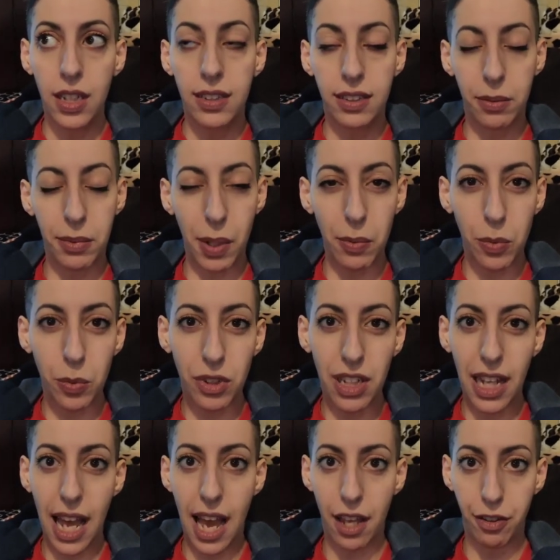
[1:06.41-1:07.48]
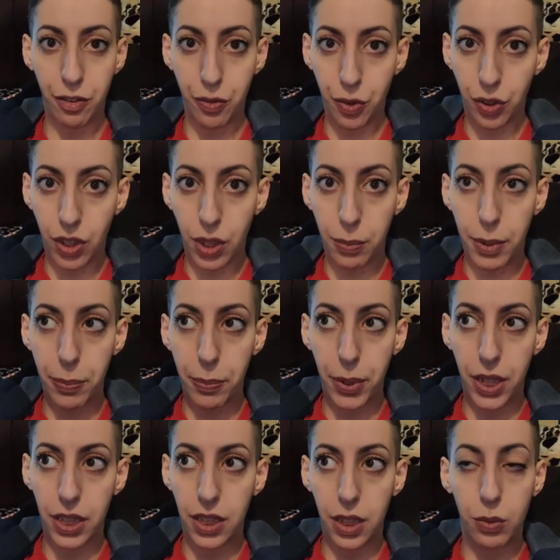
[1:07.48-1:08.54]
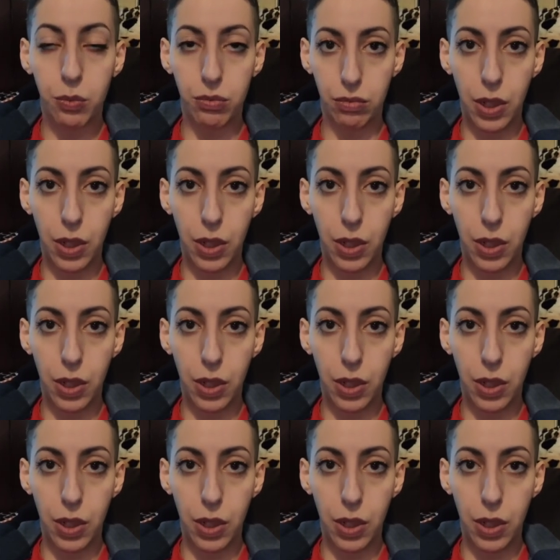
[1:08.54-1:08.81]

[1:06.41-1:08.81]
sometimes it was last for a little bit, but it,